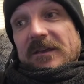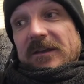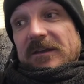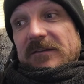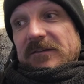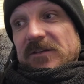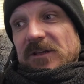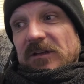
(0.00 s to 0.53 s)

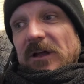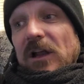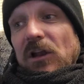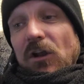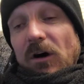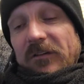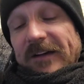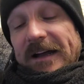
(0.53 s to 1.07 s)
And, you know, a
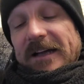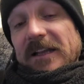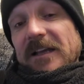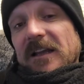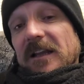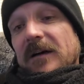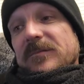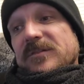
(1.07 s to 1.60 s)
lot of
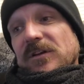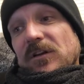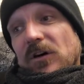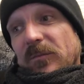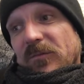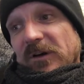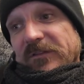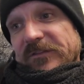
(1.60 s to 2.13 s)
angling clubs and a lot
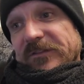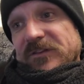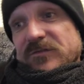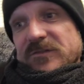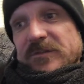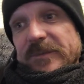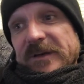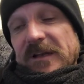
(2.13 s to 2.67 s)
of private
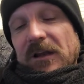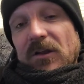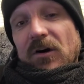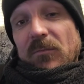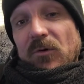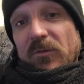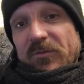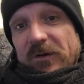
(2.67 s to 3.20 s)
fisheries are being a
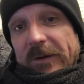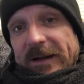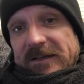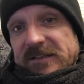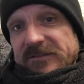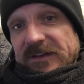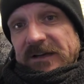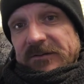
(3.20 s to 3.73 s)
lot more
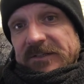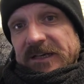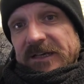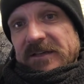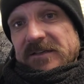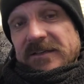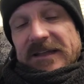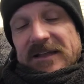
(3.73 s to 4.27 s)
proactive
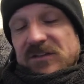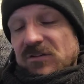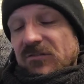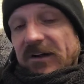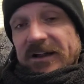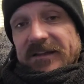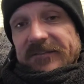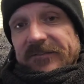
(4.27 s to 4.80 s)
nowadays, and that's
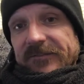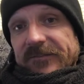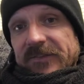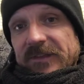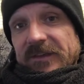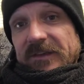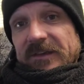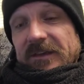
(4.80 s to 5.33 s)
great.
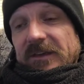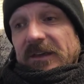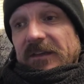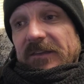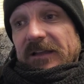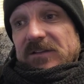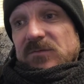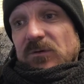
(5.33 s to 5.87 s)

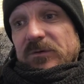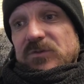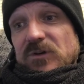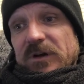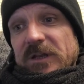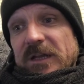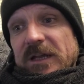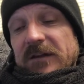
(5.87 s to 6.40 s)
And that's what we're
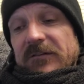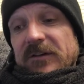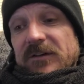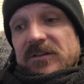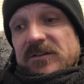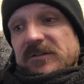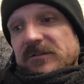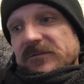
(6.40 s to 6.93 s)
trying to
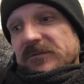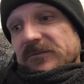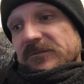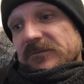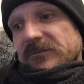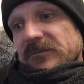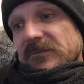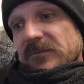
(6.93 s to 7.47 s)
encourage.
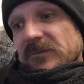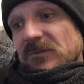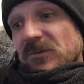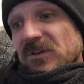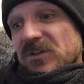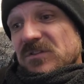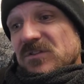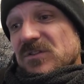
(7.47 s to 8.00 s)

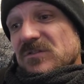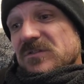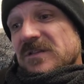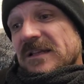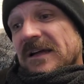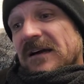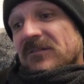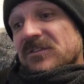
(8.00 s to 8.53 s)
Why did you choose
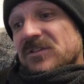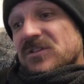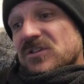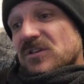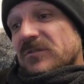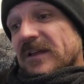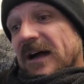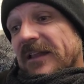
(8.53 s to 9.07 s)
now to
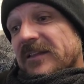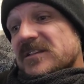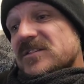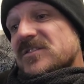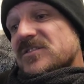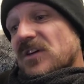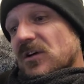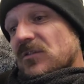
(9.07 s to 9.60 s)
chew that? That's
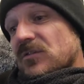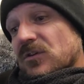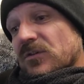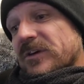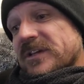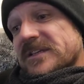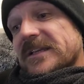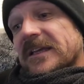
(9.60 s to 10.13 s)
so
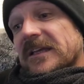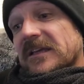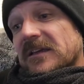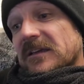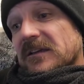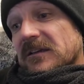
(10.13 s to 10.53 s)
noisy.